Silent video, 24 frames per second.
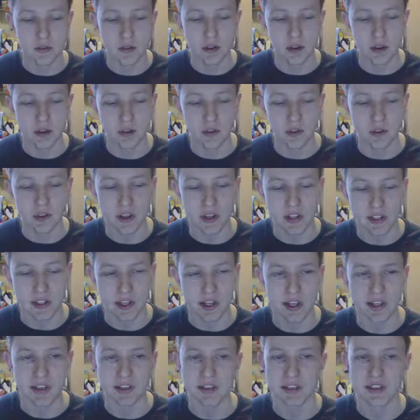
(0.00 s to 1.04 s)
This
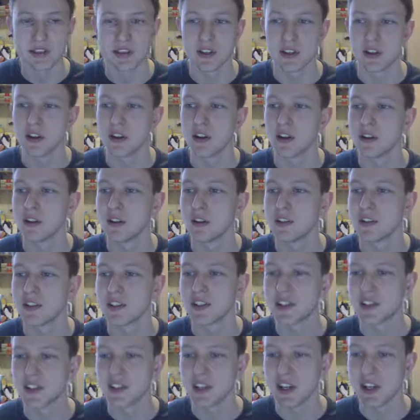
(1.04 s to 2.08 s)
is
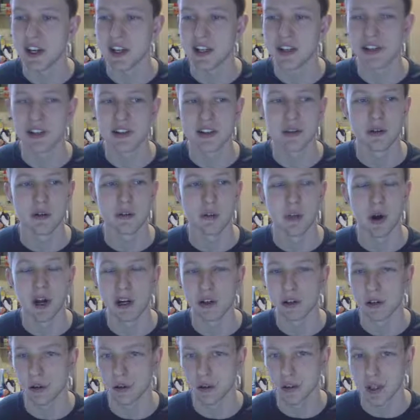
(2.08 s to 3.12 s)
6
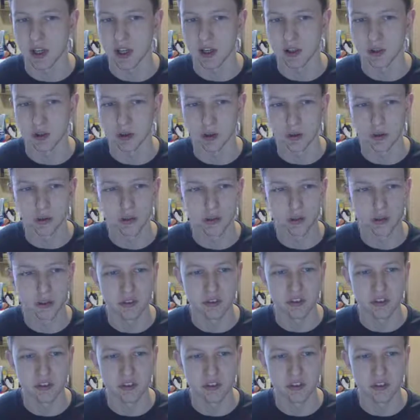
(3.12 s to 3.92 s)
microcycles,